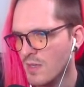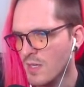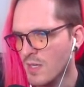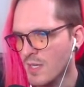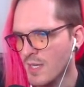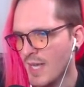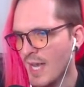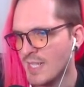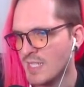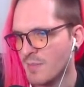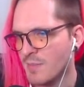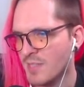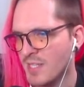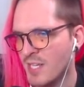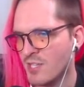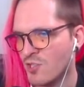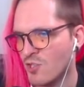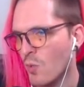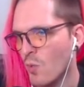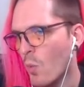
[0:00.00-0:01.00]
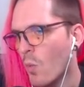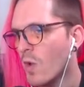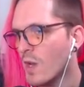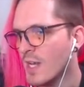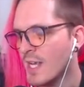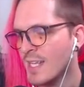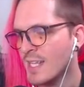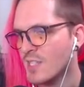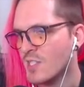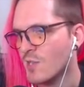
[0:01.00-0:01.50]
has the potential to
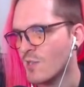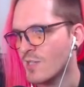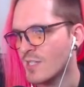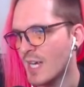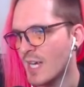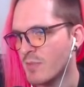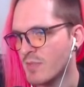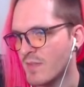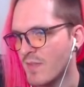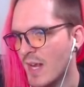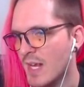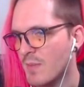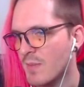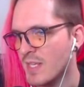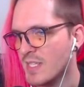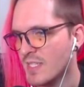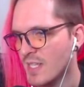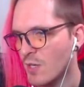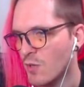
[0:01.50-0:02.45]
one-hit certain types of enemies that are